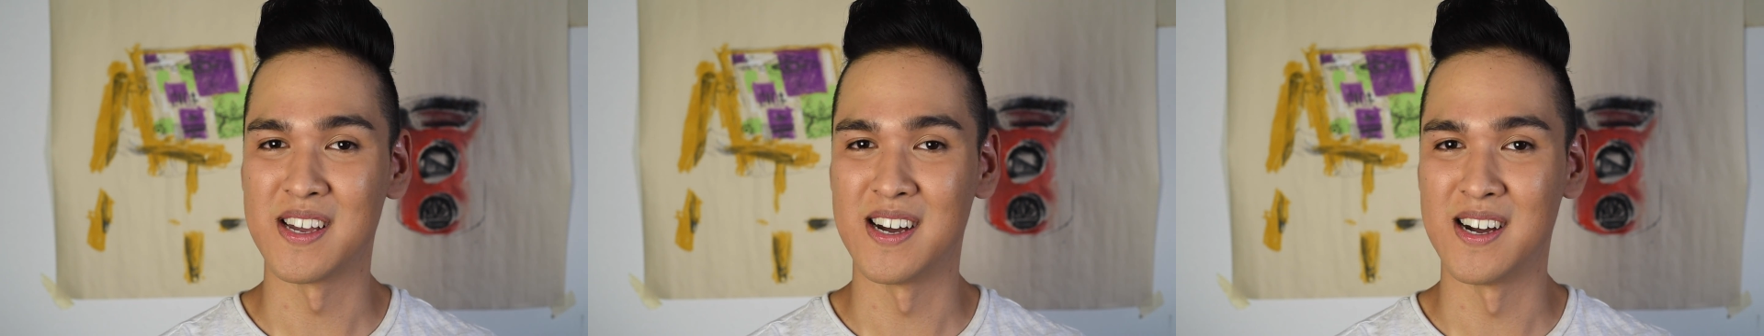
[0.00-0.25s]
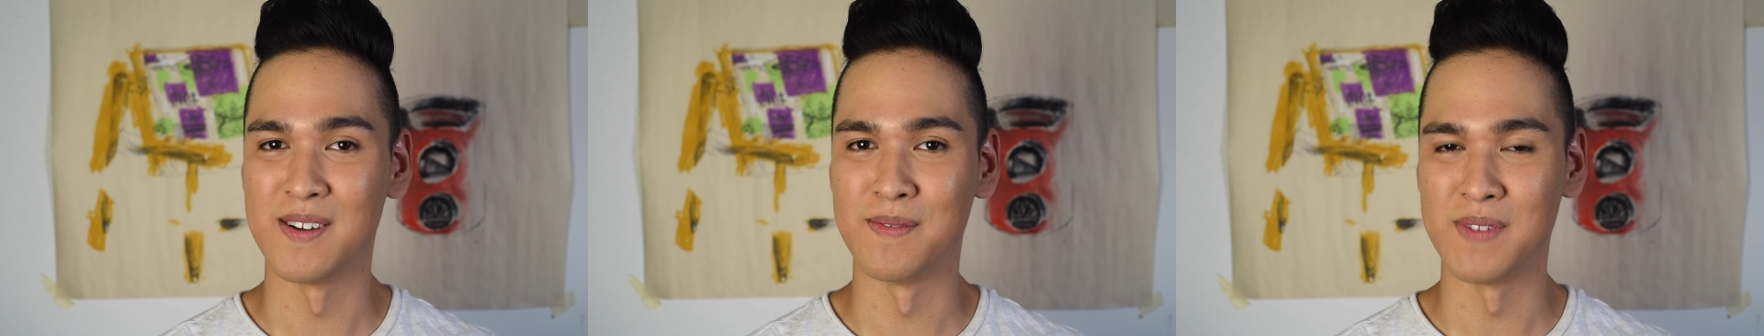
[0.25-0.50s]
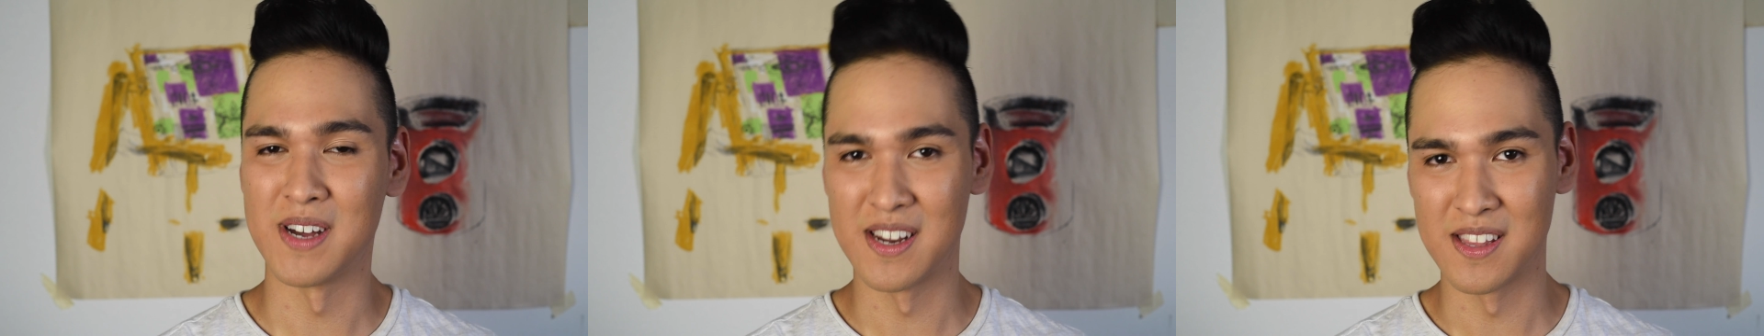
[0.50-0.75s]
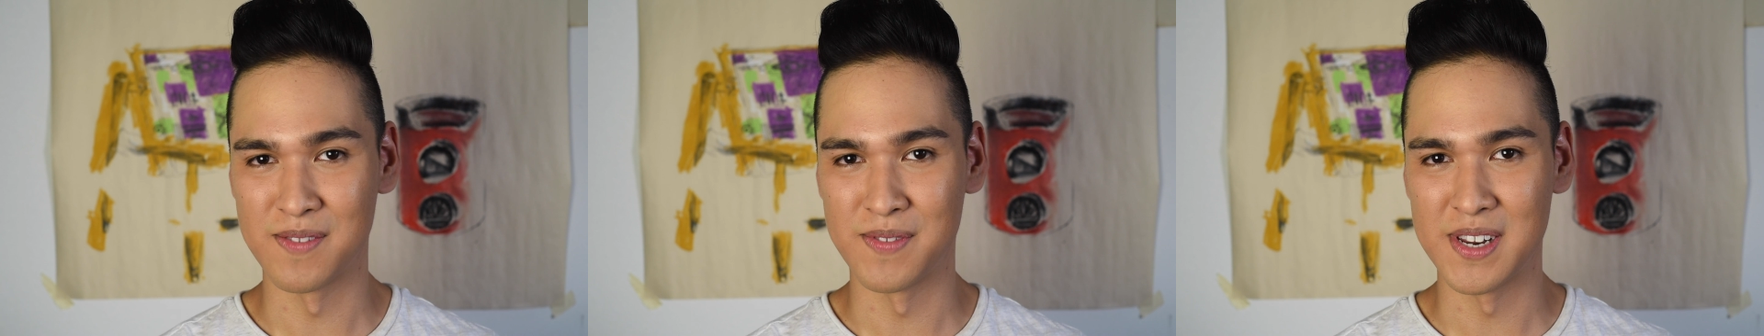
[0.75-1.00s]

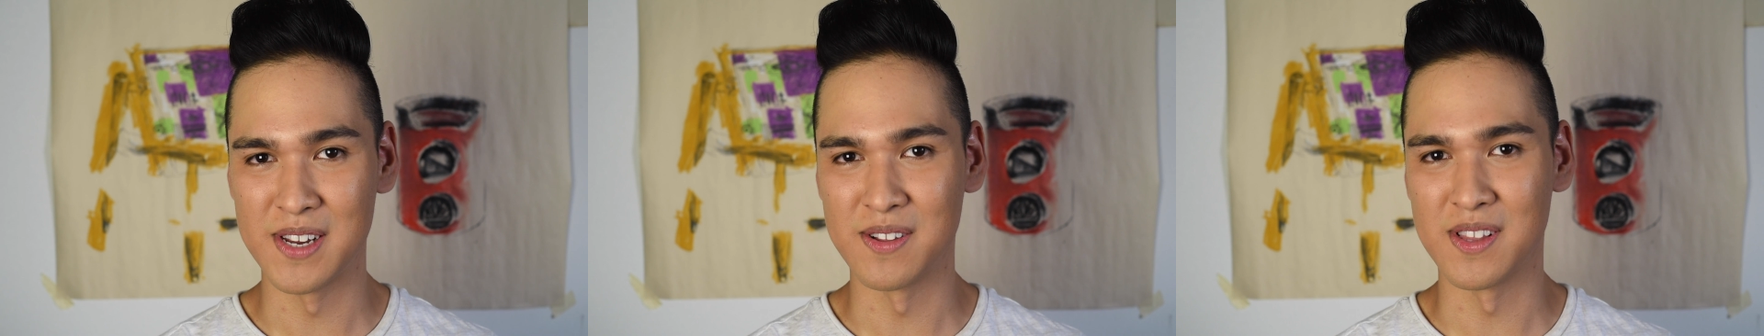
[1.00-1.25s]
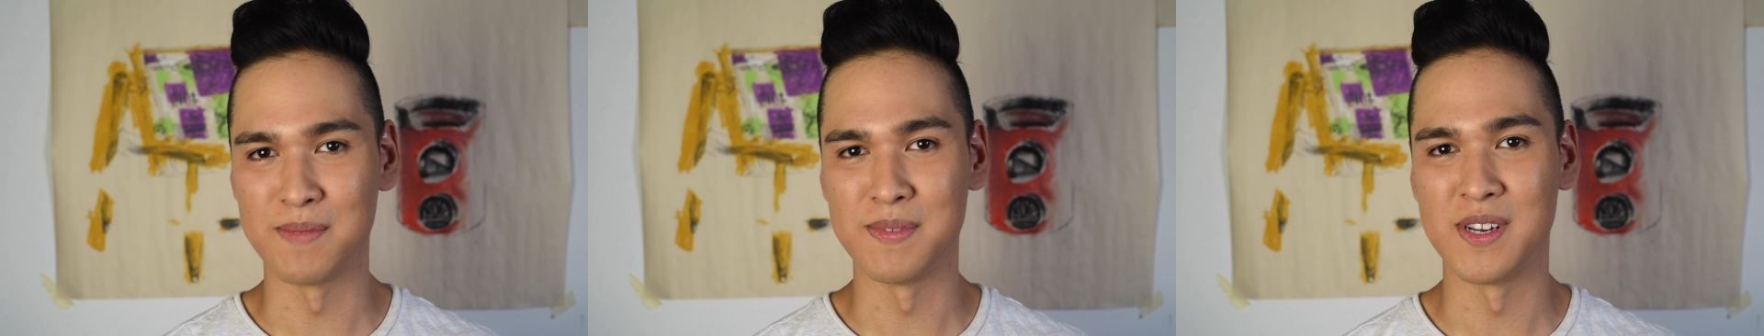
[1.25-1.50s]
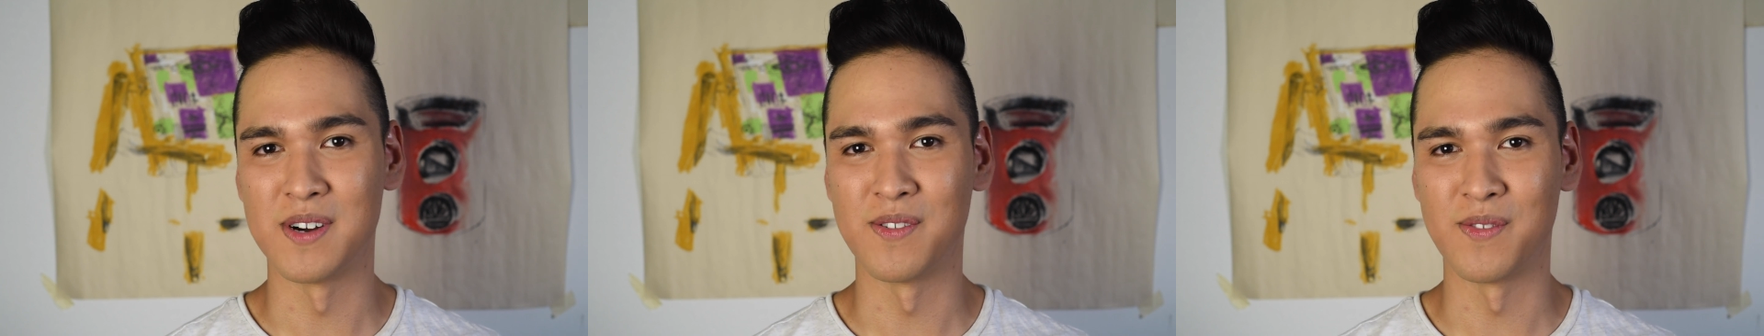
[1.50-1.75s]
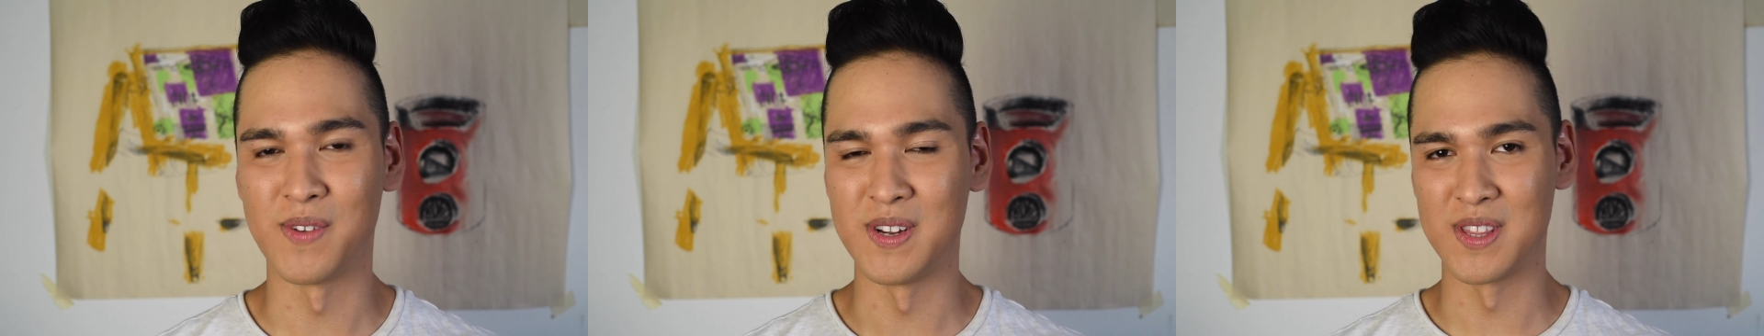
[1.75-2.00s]
another video. Let me know
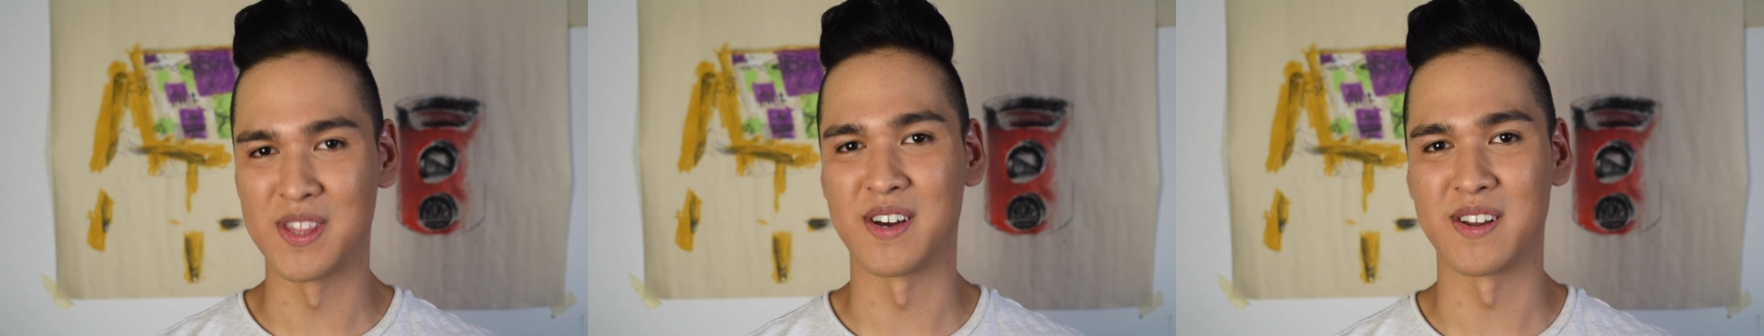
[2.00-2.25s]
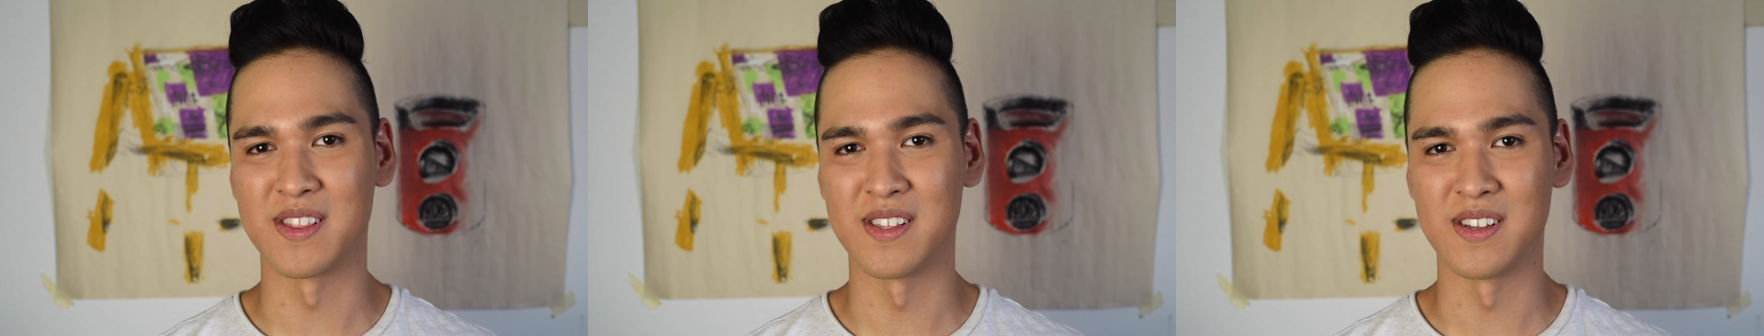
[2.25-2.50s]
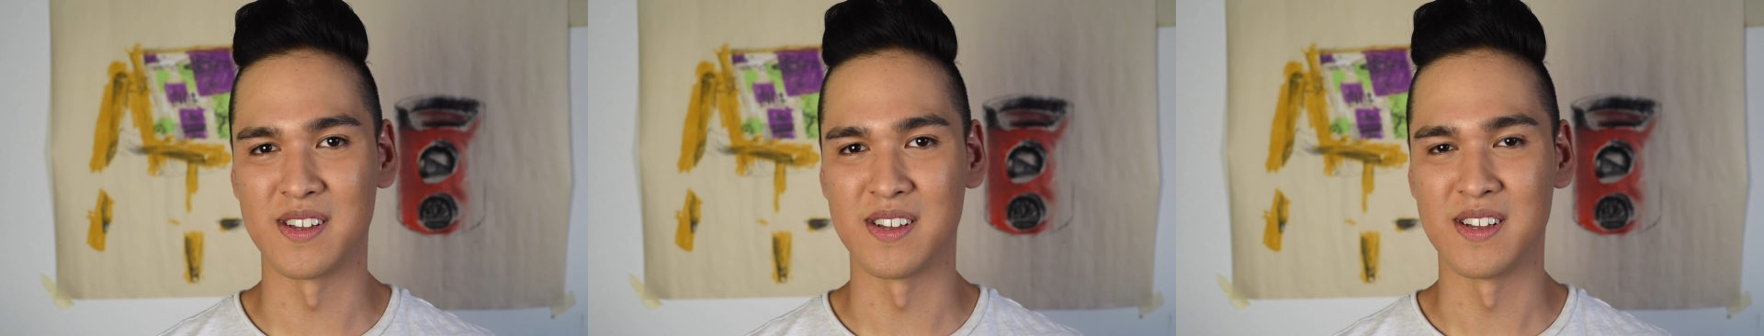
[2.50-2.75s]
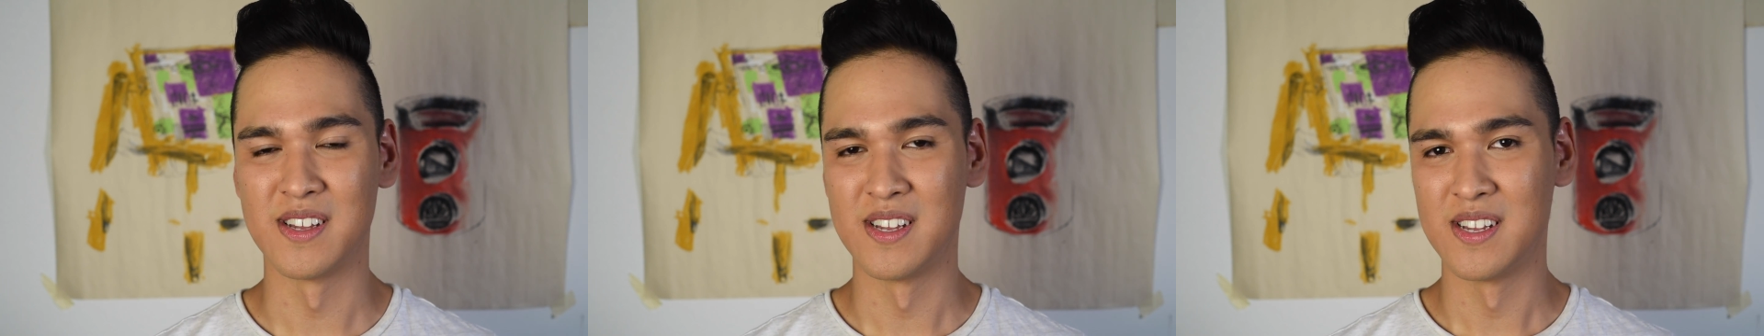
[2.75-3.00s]
what you thought of the